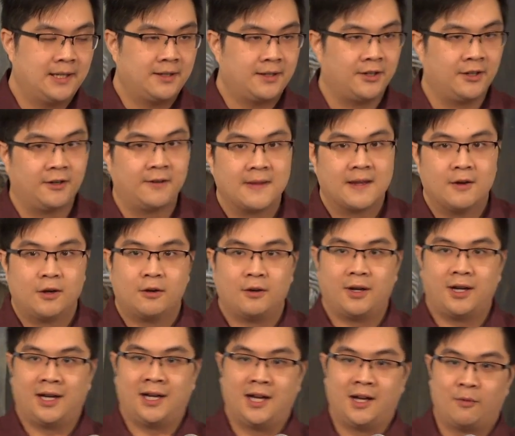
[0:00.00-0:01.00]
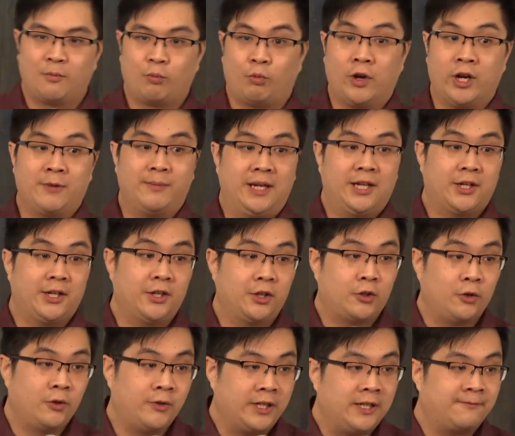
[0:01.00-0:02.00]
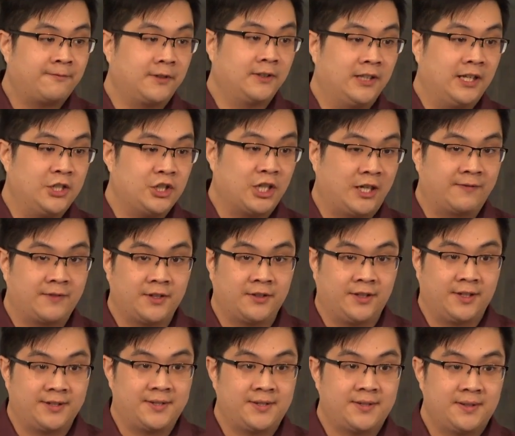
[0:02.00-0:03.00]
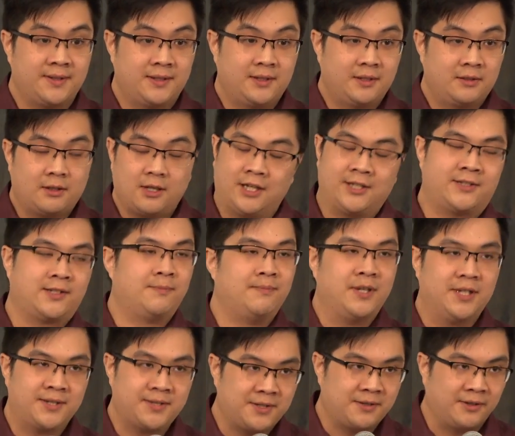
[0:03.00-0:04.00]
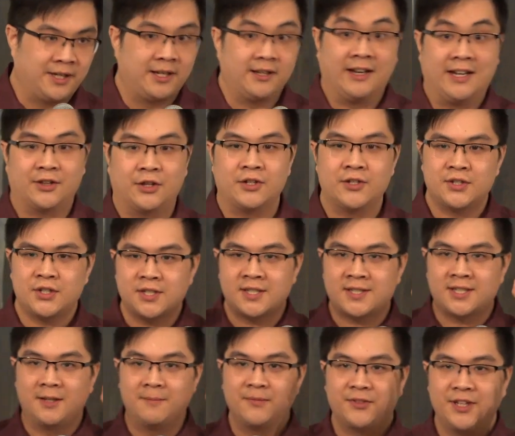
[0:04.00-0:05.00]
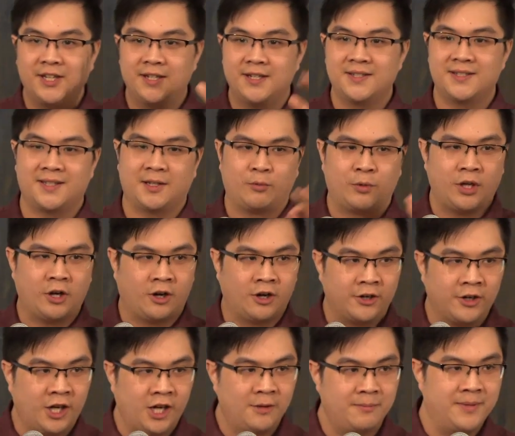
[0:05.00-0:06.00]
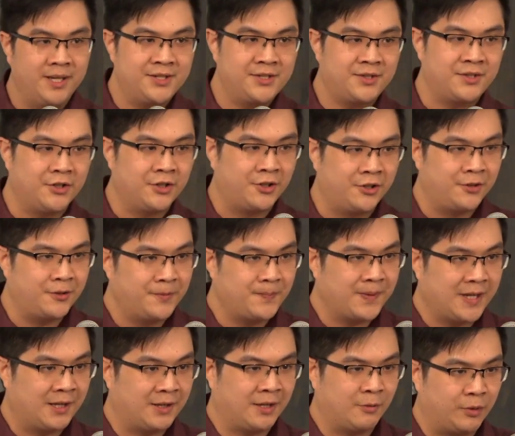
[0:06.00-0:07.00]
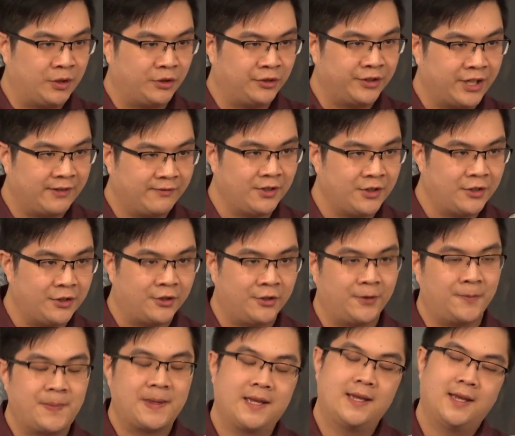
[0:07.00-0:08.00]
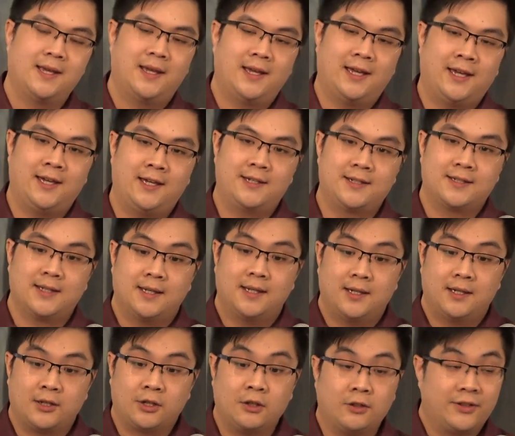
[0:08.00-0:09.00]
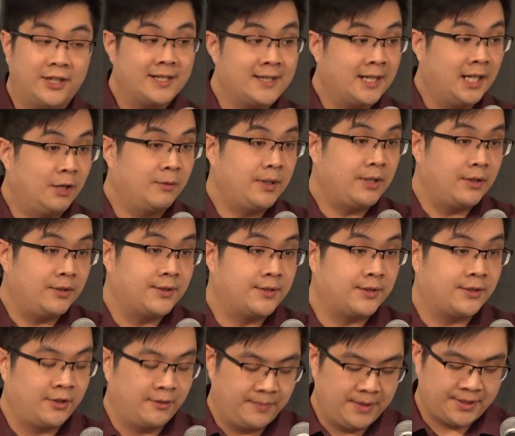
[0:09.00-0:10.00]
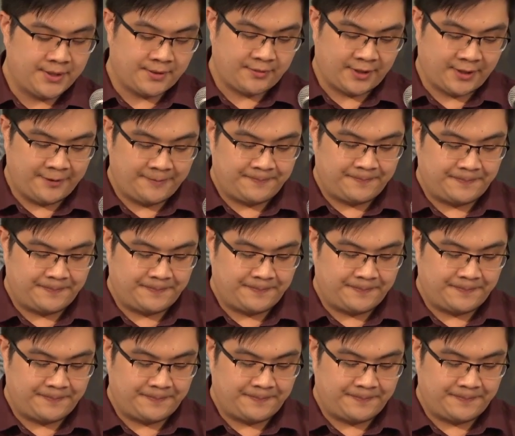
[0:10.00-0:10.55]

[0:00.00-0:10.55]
You know, what am I going to go eat for lunch after this? It's a mystery. Like, there's just some things that we are not meant to know and that we'll never know. And, you know, that's how we use the term mystery.